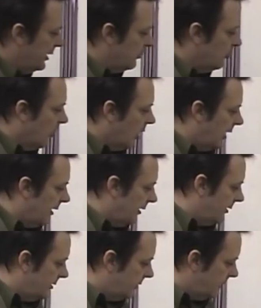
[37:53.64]
what
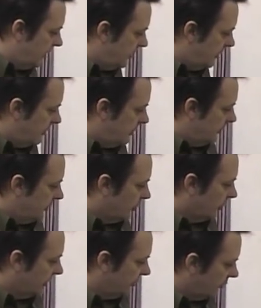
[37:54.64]
the
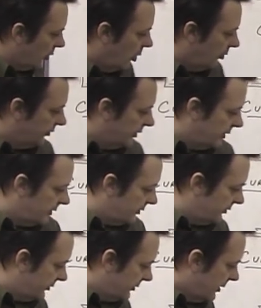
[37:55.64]
result
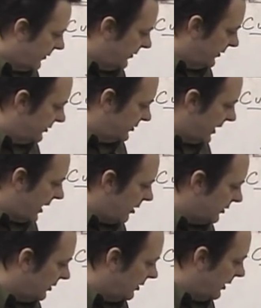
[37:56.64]
is of this
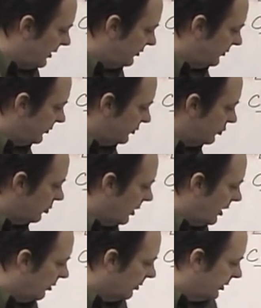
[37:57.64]
calculation.
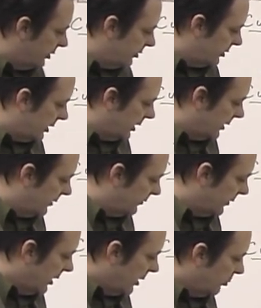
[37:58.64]
Square root of
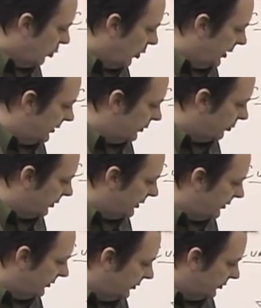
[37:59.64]

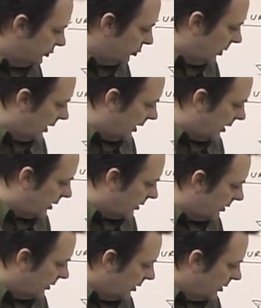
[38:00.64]
0.32 squared
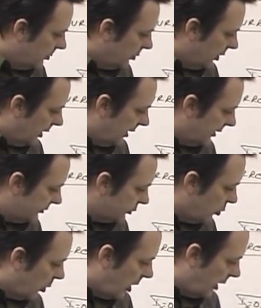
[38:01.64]
plus
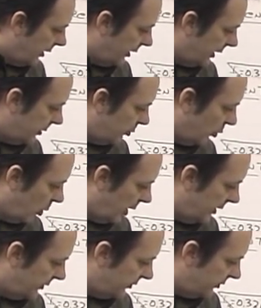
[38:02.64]
quantity
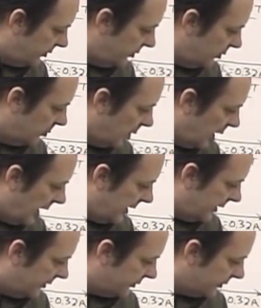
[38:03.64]
0.2
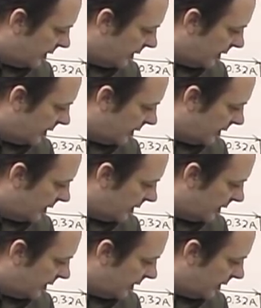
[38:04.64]
minus